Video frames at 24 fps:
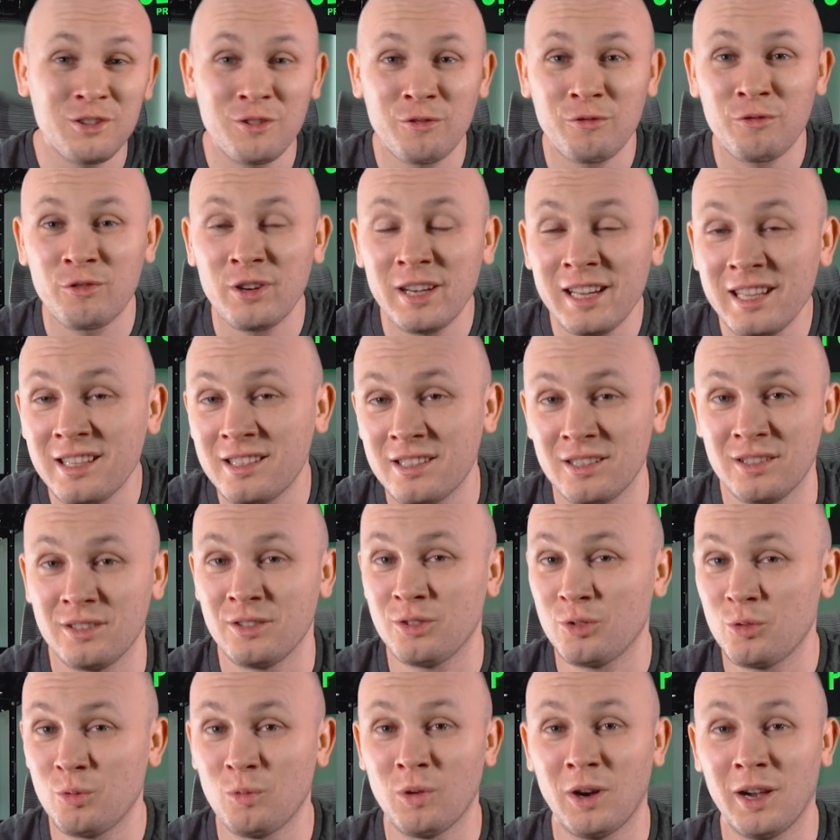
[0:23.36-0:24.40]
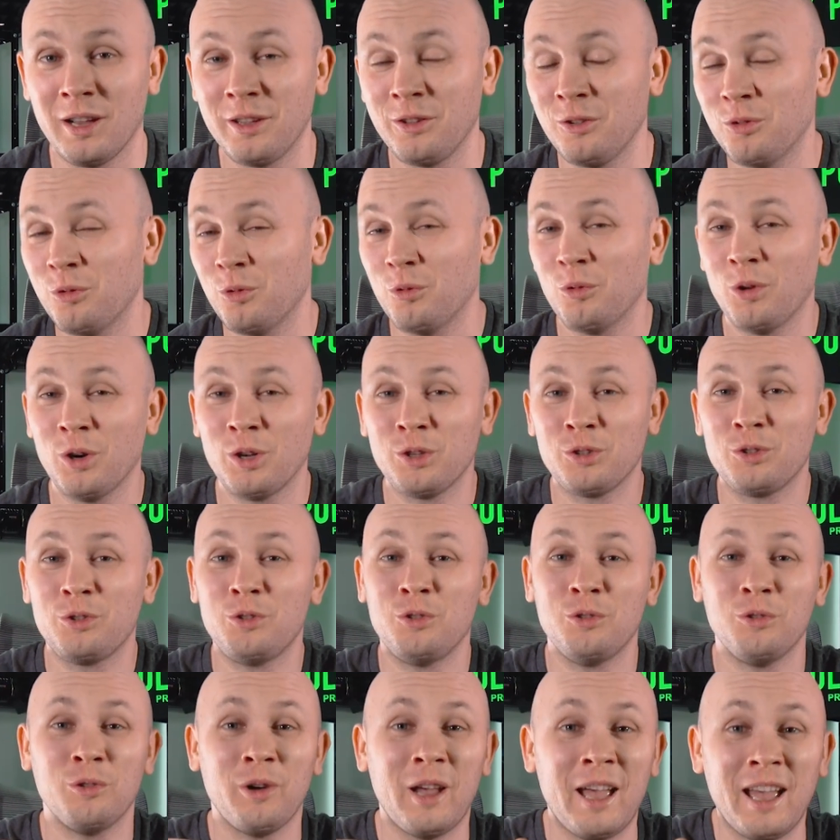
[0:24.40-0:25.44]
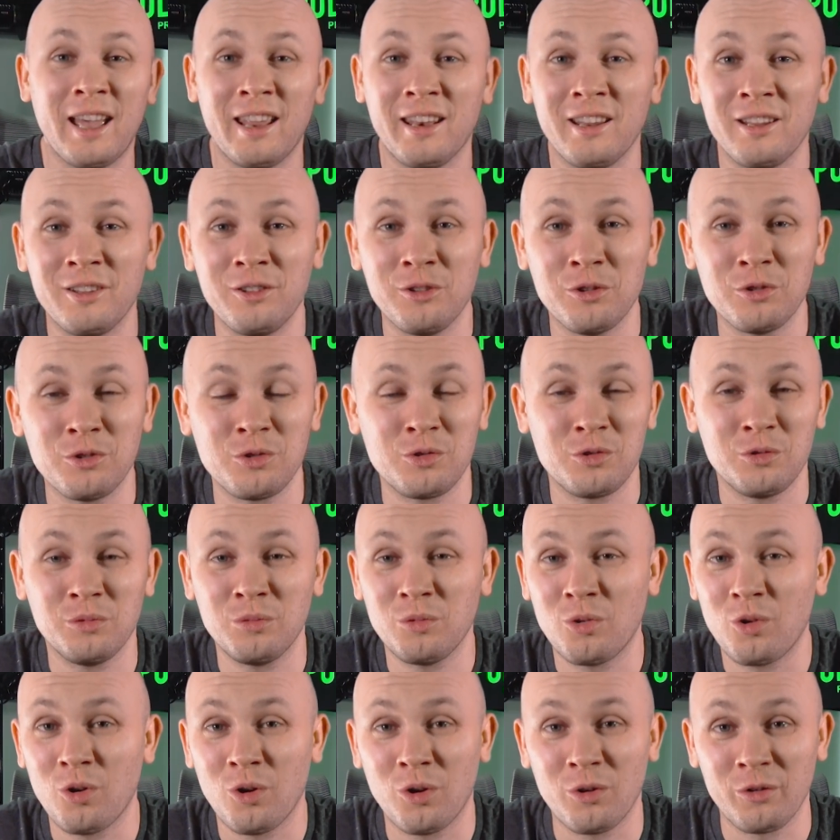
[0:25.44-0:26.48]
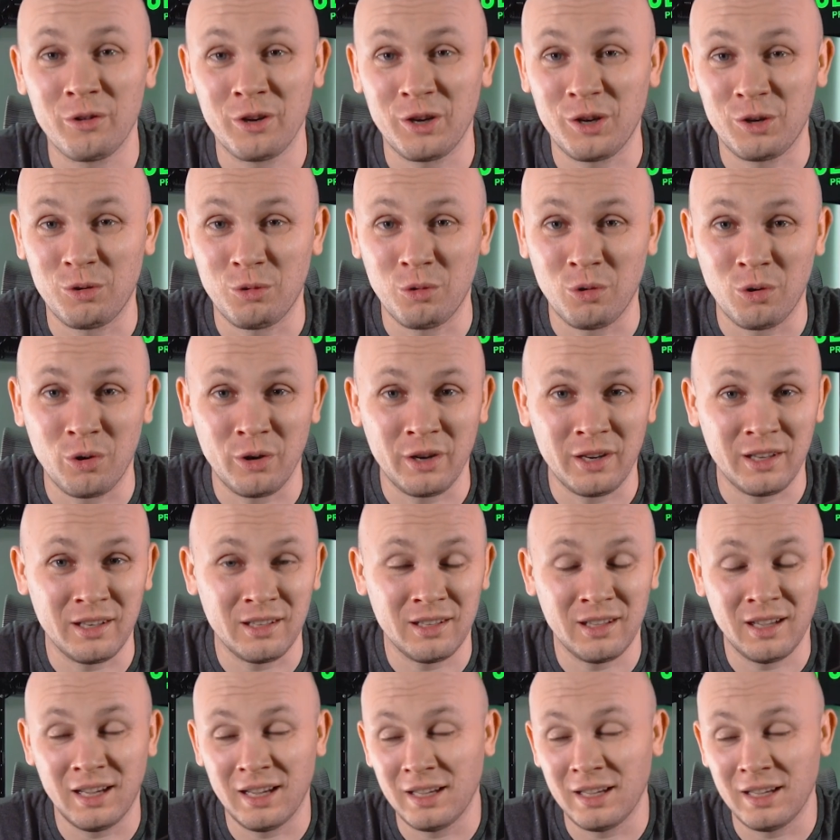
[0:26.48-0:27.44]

of reasons why you want to edit your Zoom call recording.